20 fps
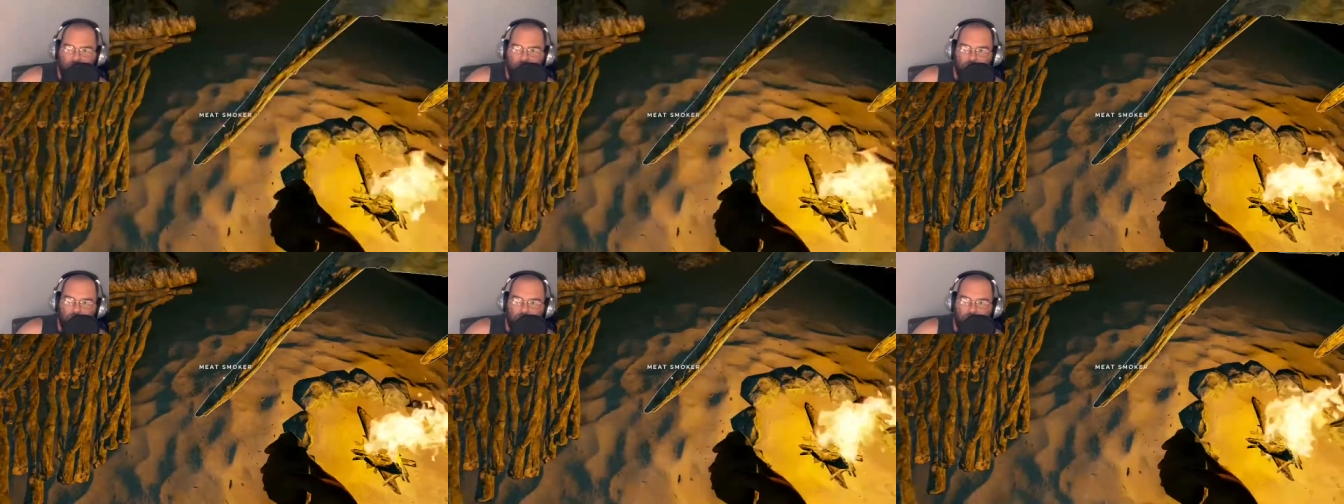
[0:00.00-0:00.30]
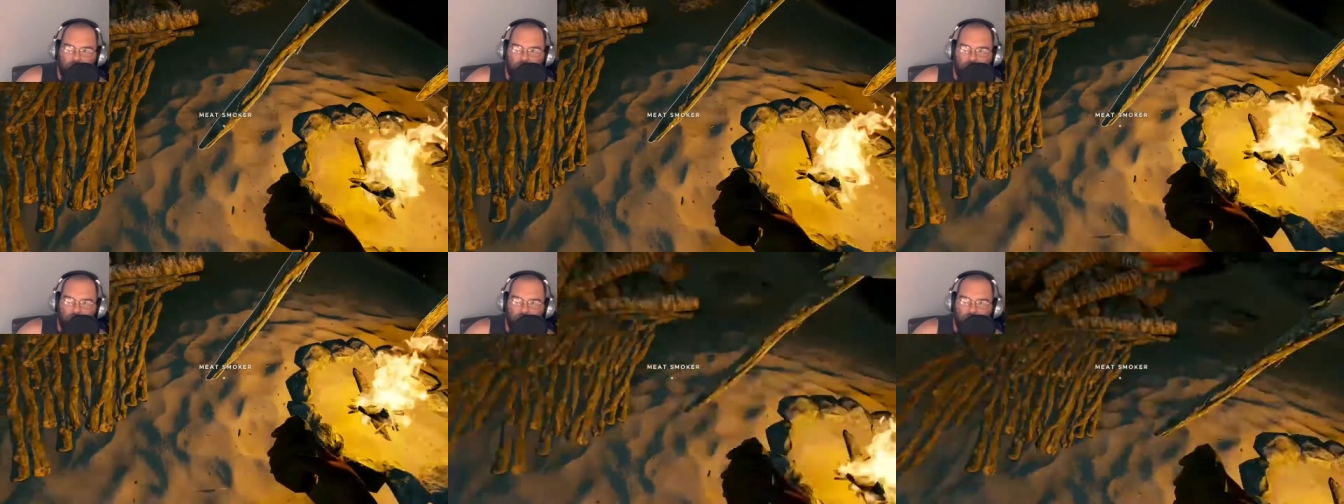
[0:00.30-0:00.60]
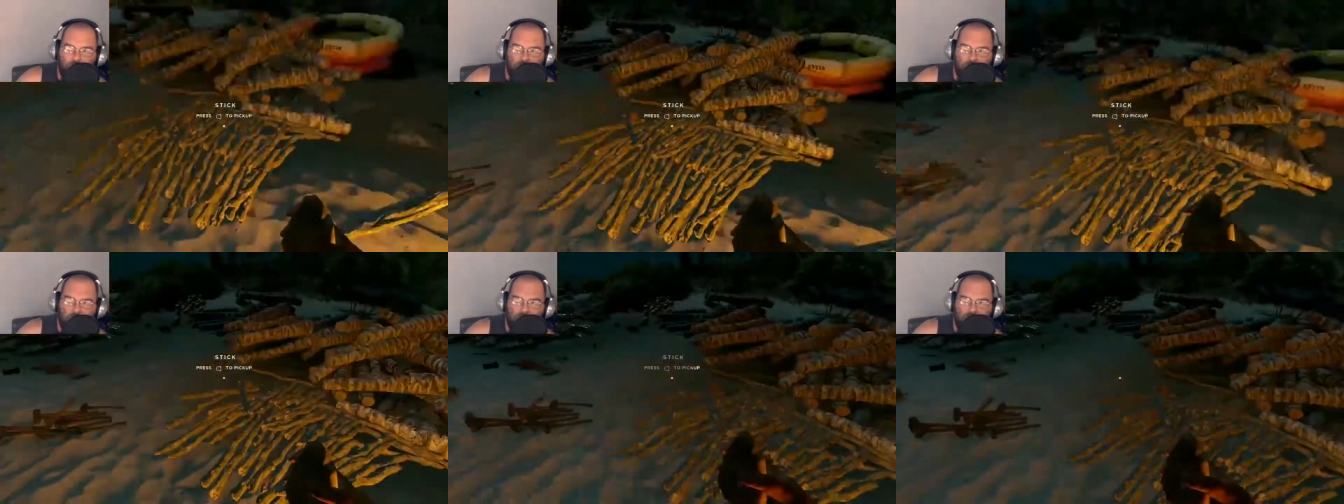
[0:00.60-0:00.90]
but
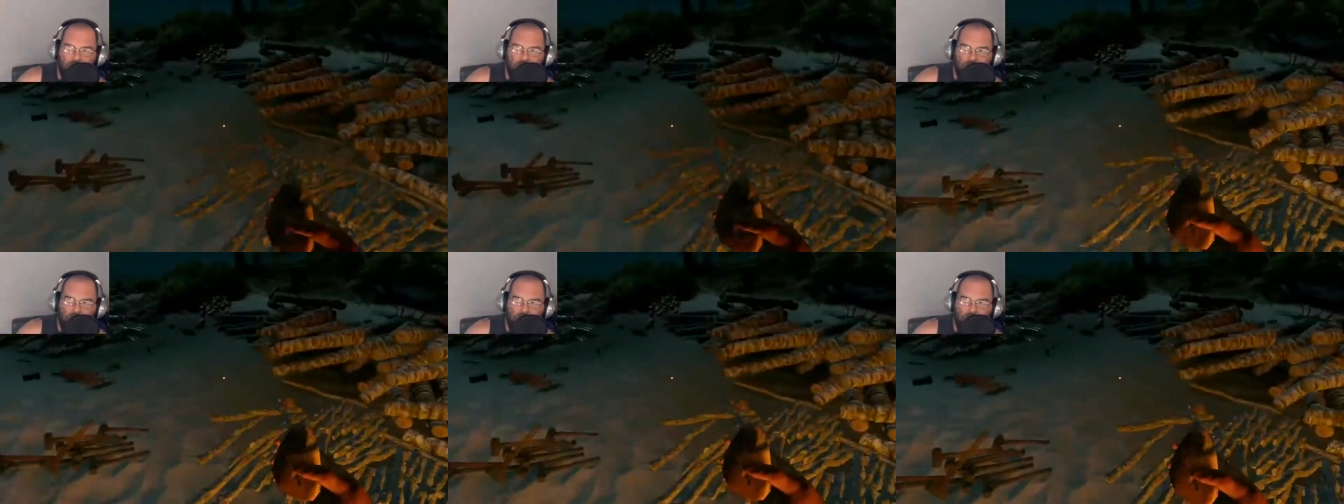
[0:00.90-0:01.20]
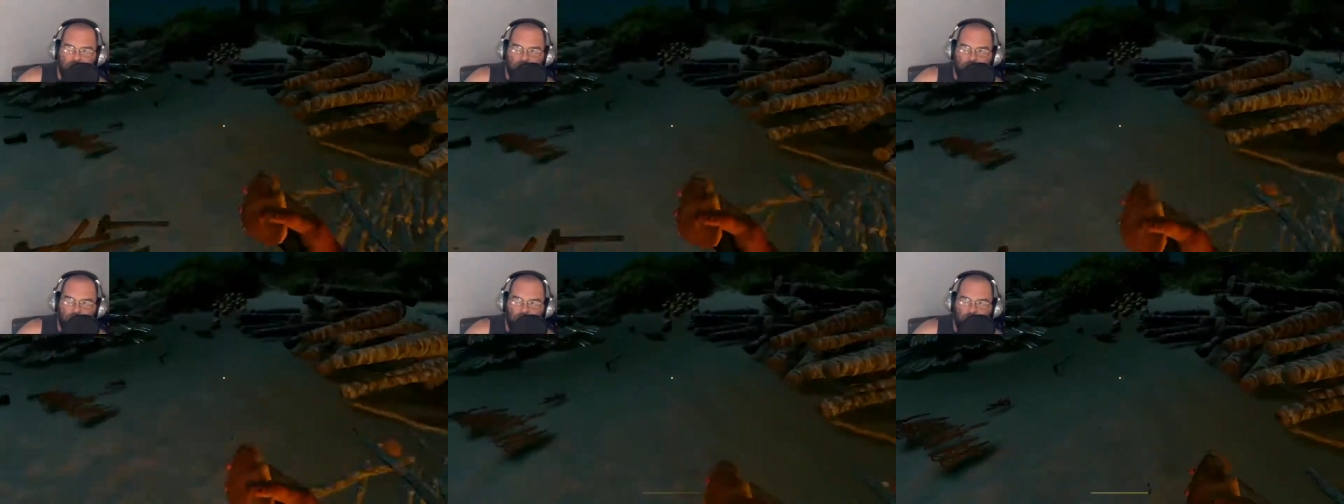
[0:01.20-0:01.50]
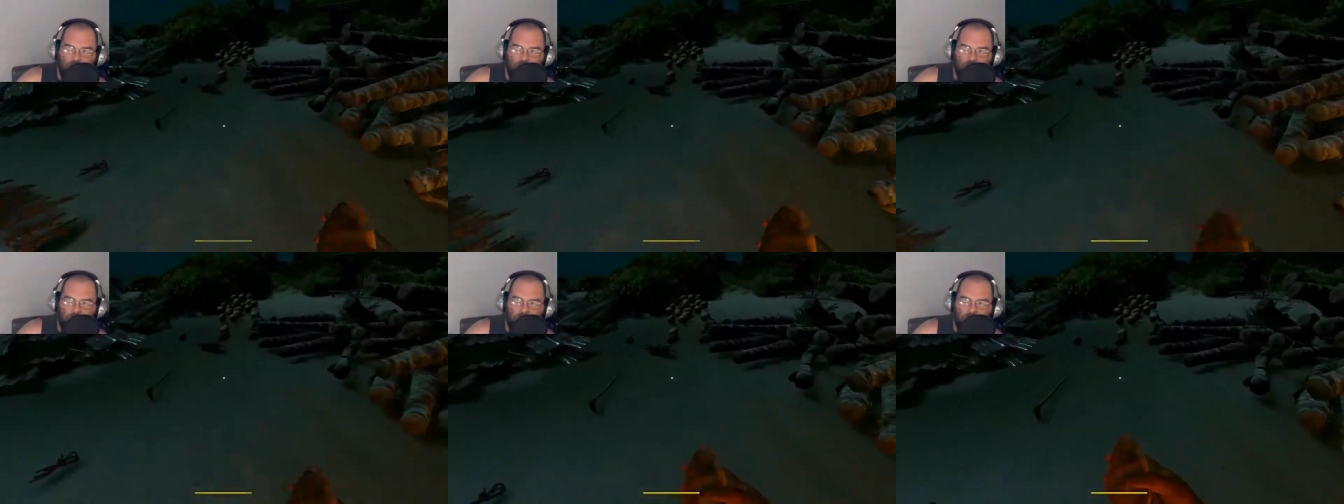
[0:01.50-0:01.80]
yeah, that's what
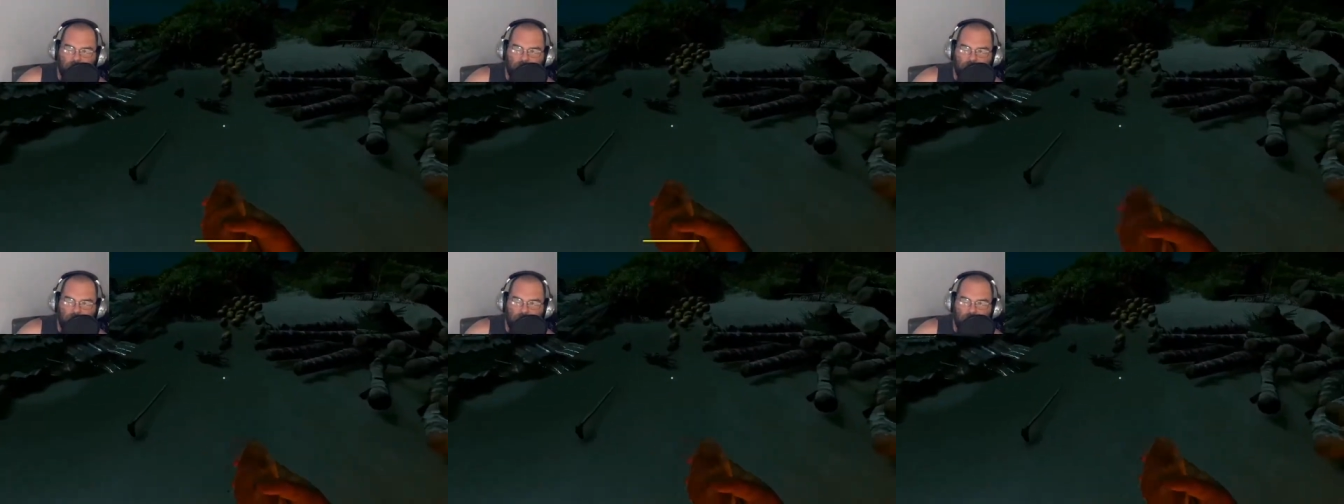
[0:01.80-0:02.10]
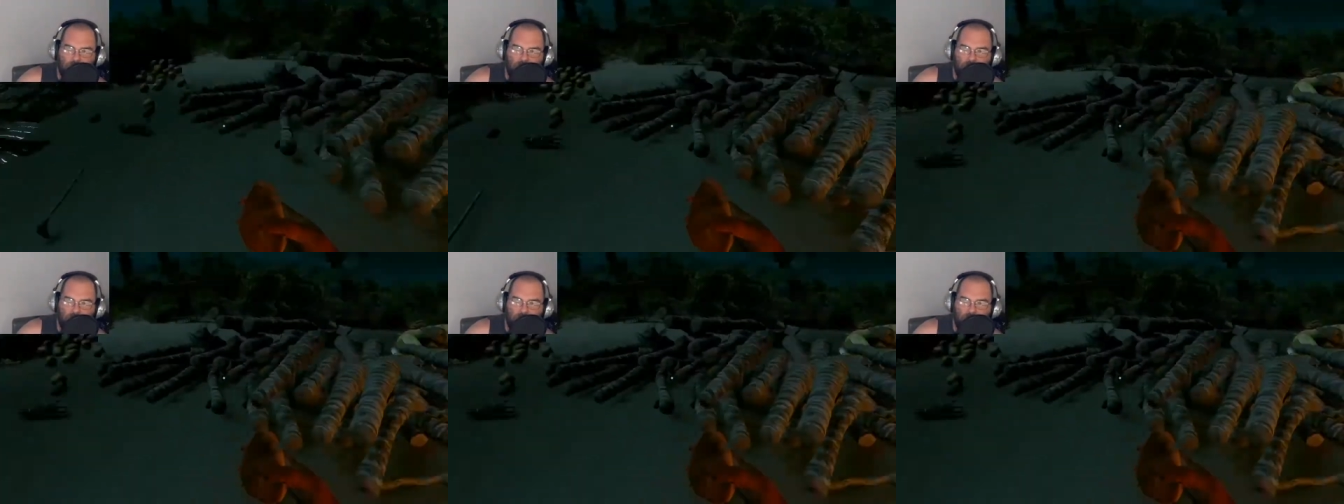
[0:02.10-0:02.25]
I'm gonna do.